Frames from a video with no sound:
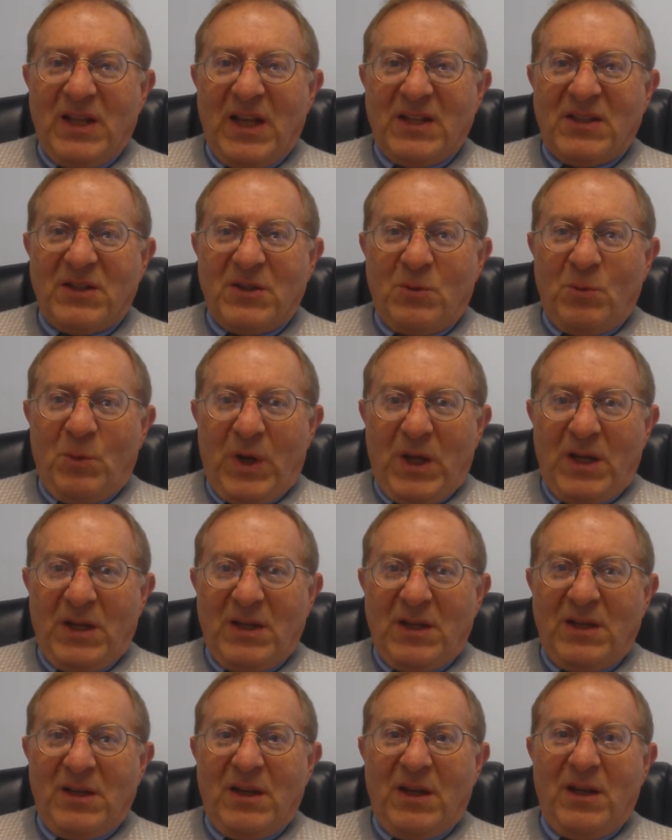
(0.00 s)
That's
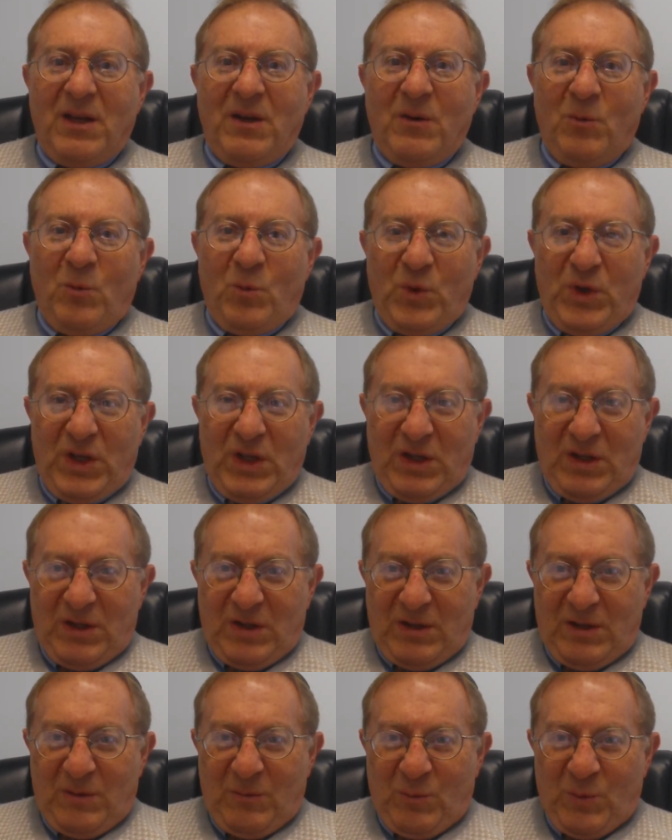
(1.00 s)
when
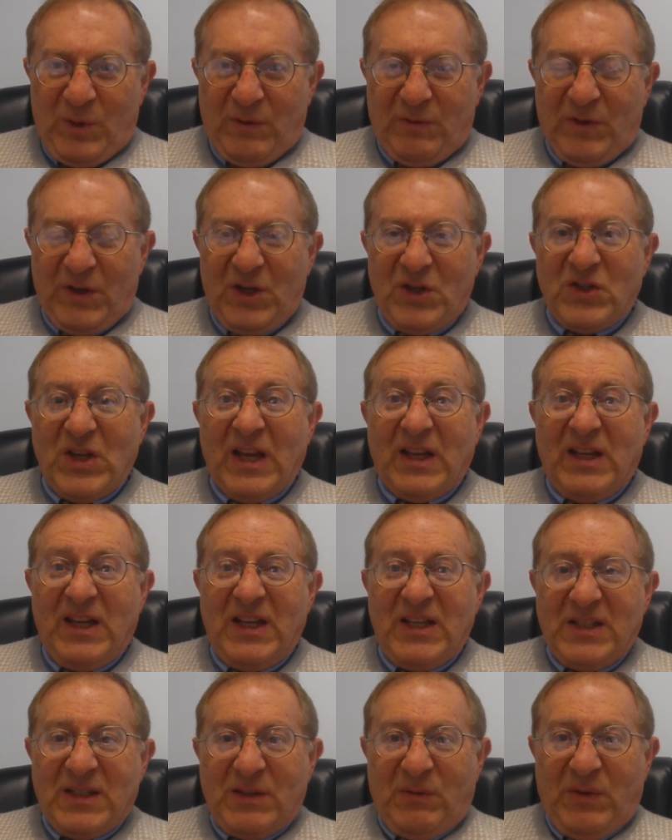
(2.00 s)
we finish, at
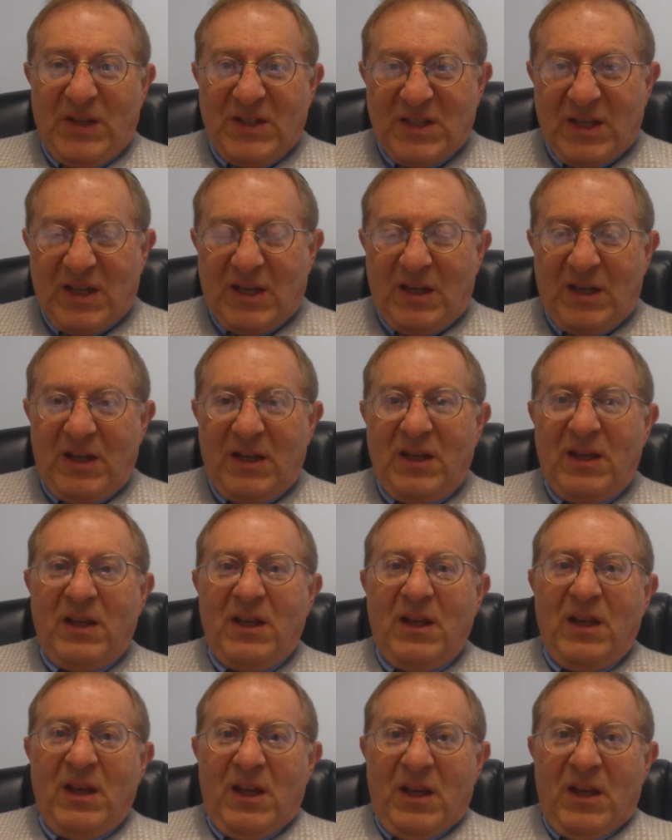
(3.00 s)
least physically,